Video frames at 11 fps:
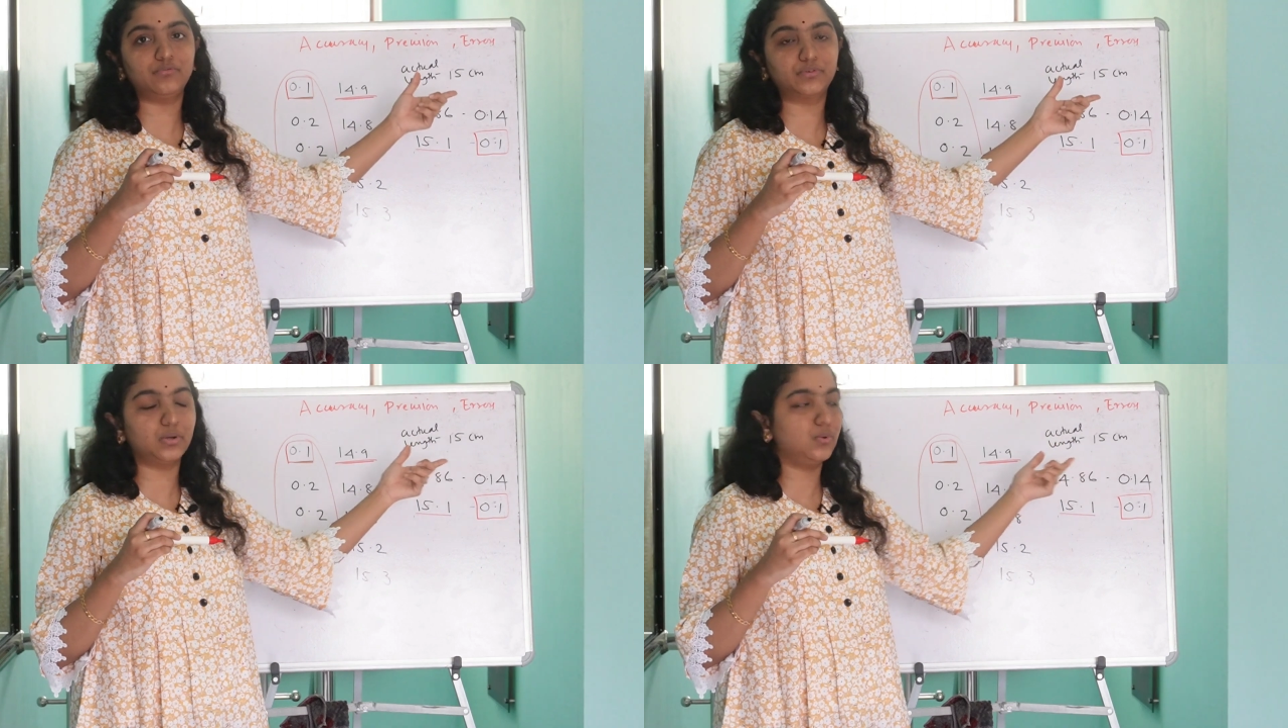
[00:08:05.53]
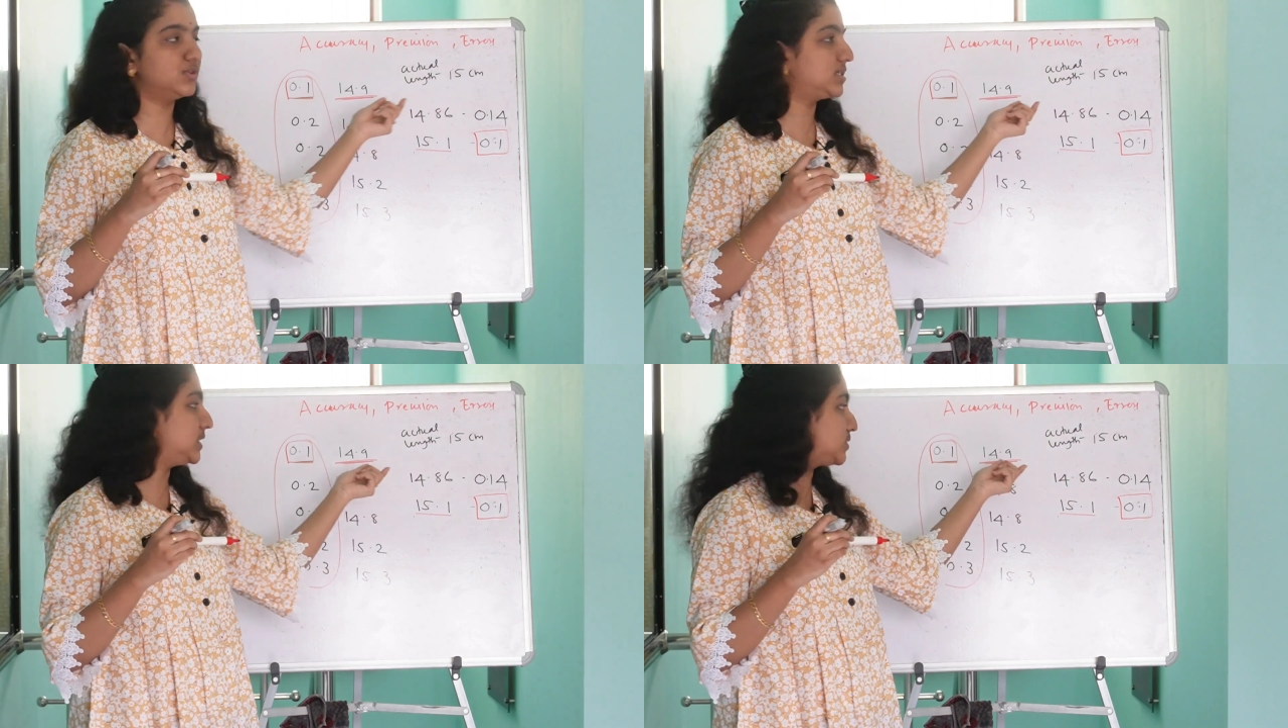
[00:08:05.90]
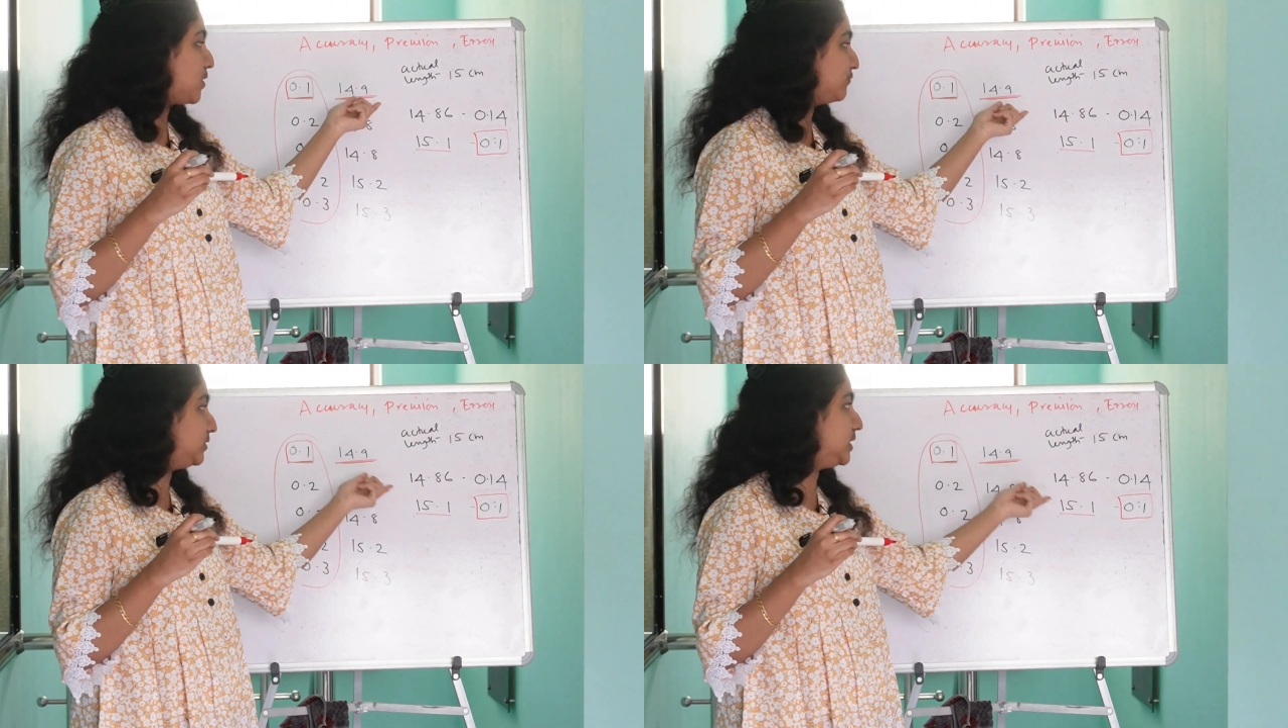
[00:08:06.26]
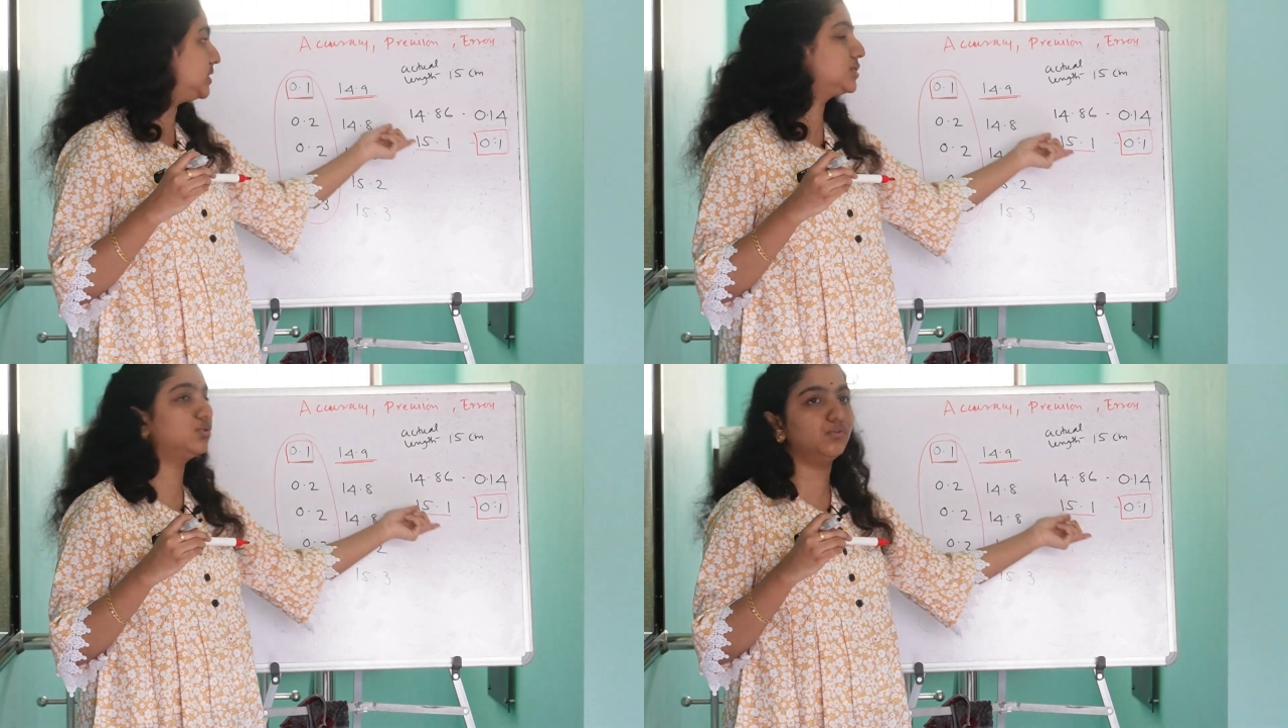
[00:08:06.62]
closeness of
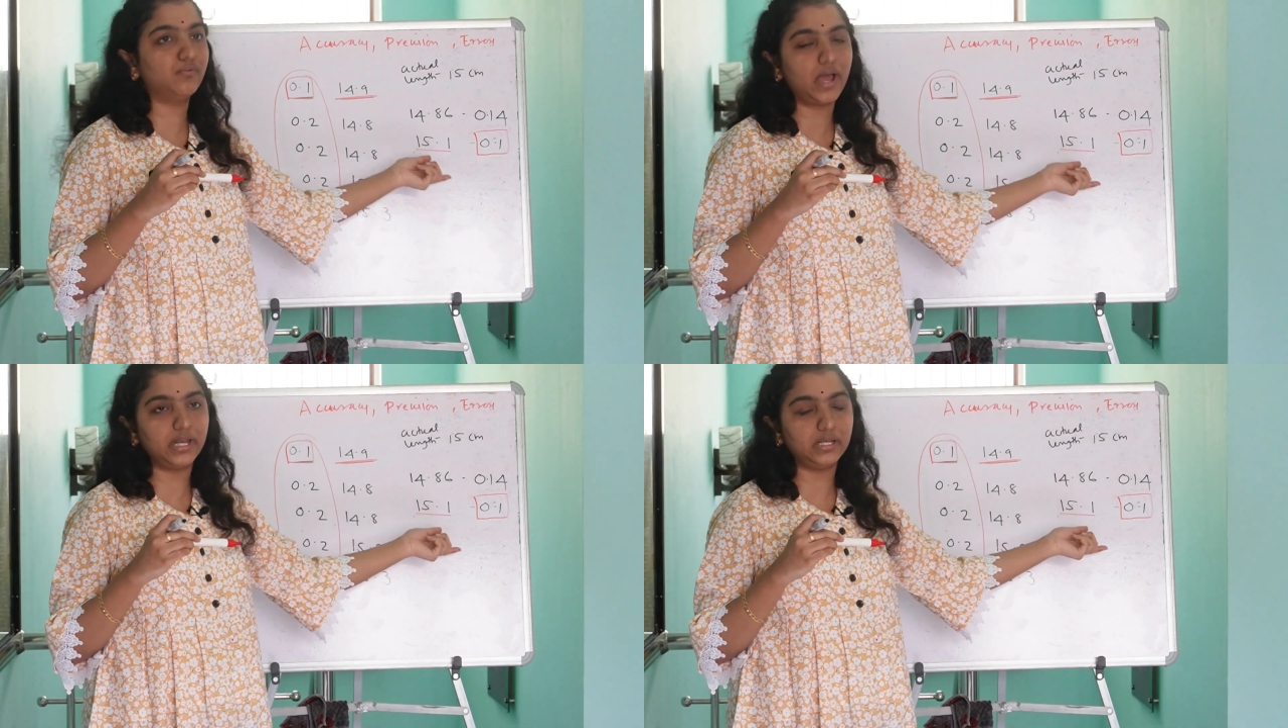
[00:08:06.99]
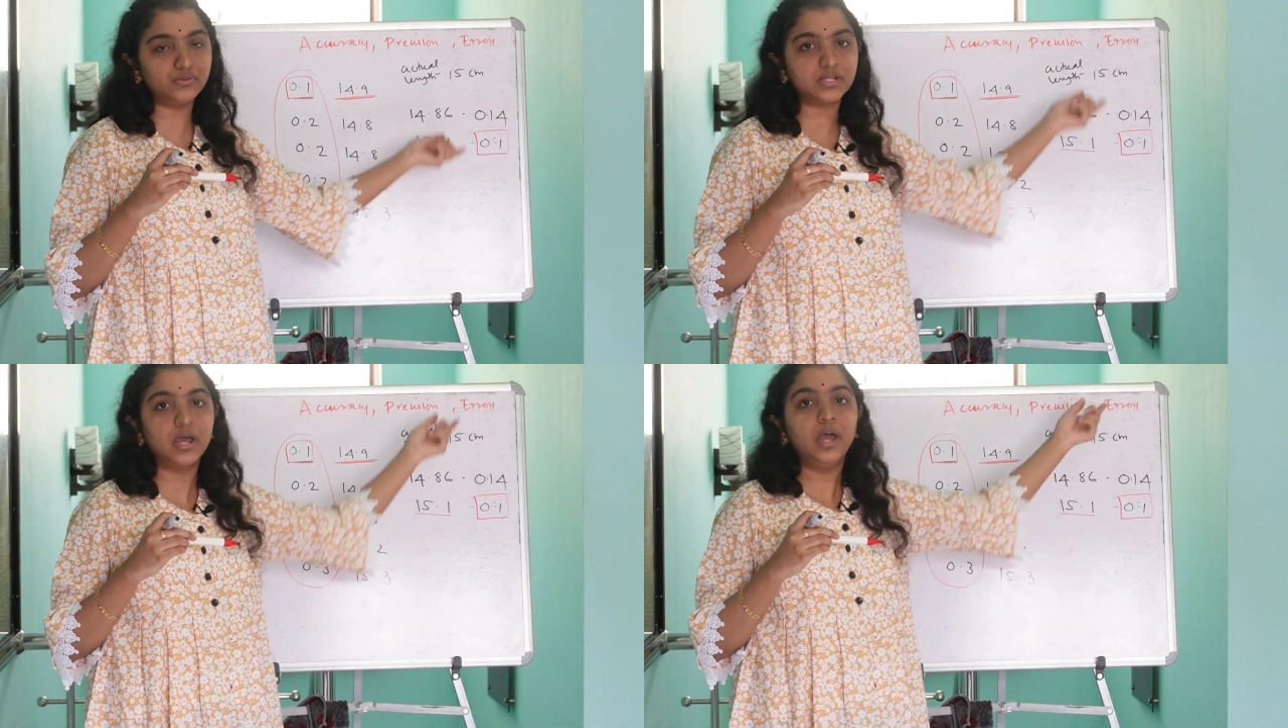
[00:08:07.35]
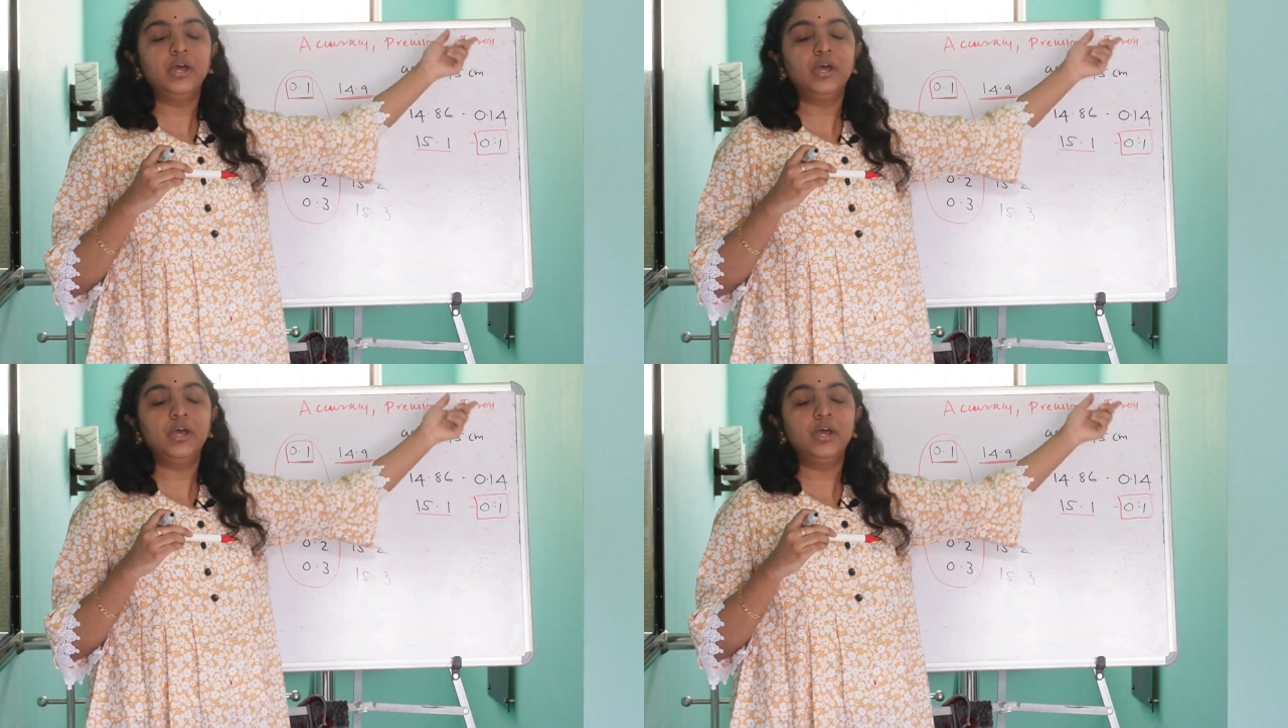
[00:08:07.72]
these two values